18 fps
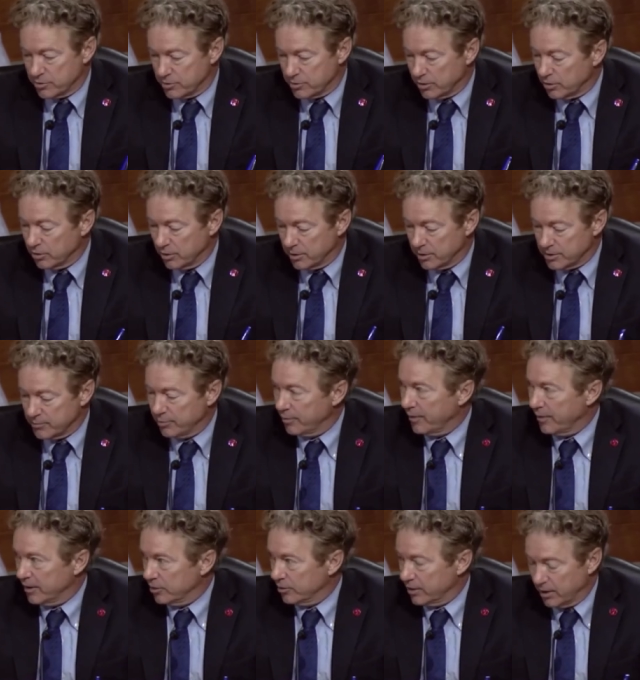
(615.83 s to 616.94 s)
security simply
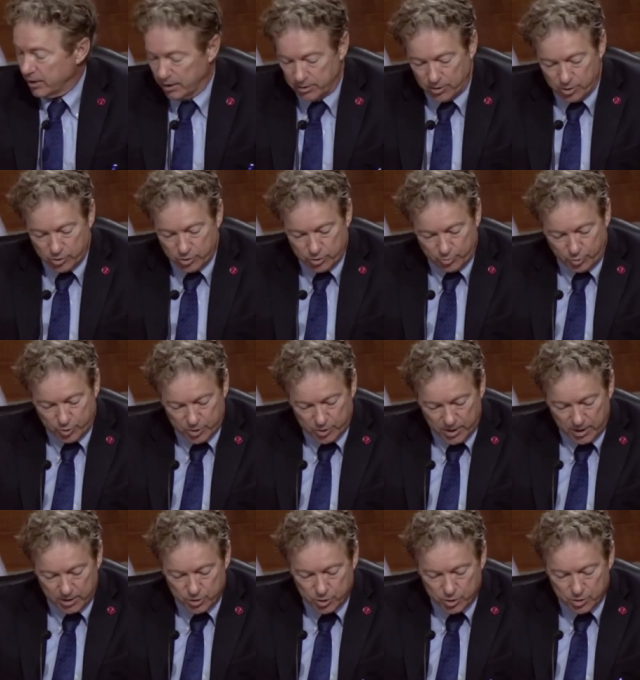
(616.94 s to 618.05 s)
by looking at those
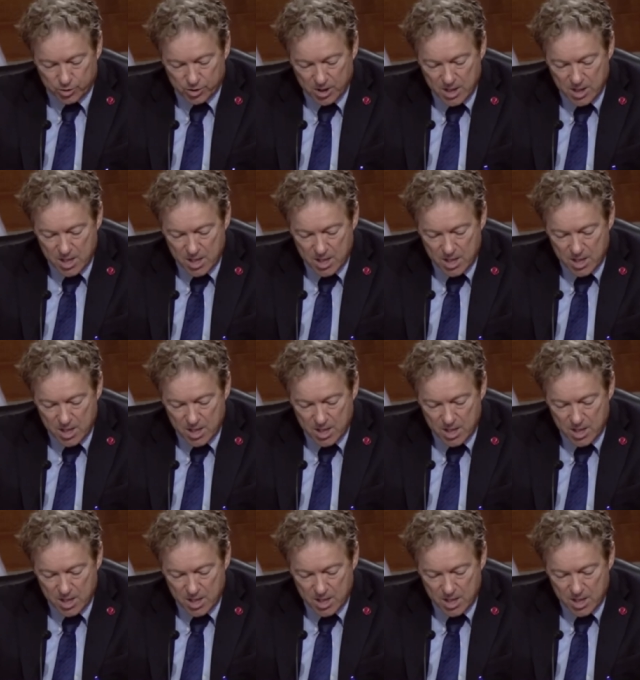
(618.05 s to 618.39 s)
percentages.